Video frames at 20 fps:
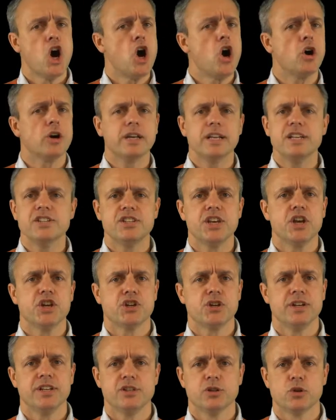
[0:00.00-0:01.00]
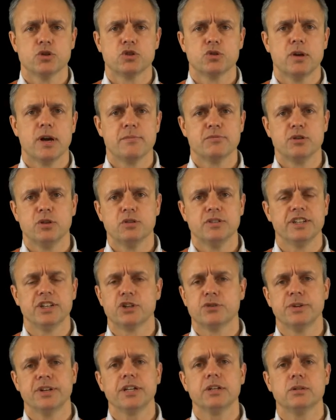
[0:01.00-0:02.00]
Organization is also absolutely
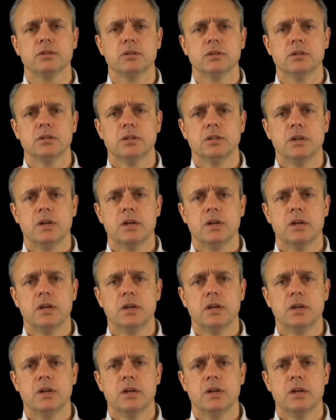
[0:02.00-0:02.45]
critical.